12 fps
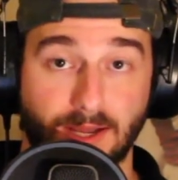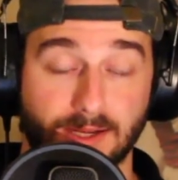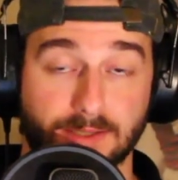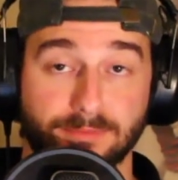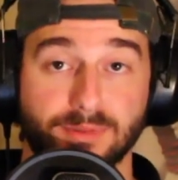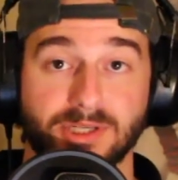
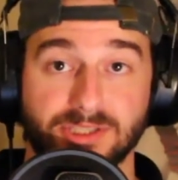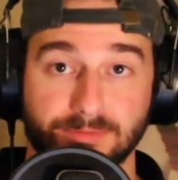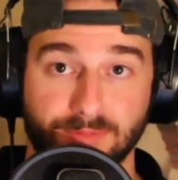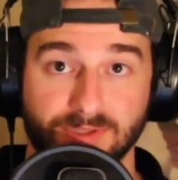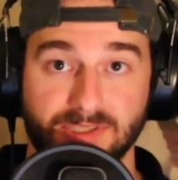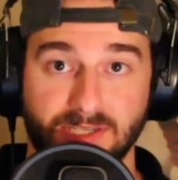completion
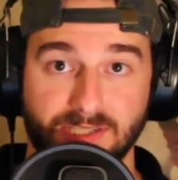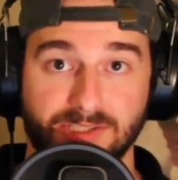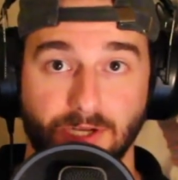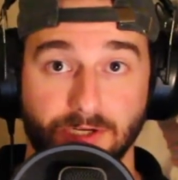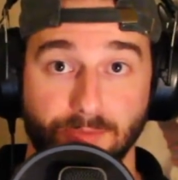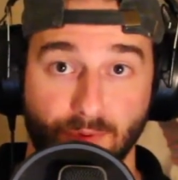percentage
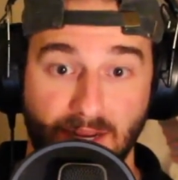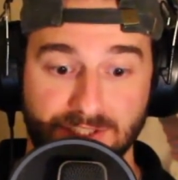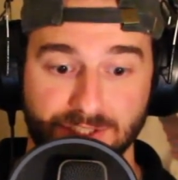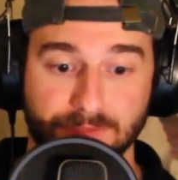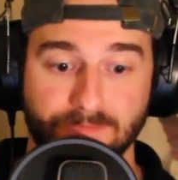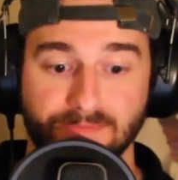under
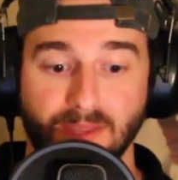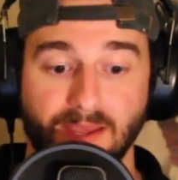pressure,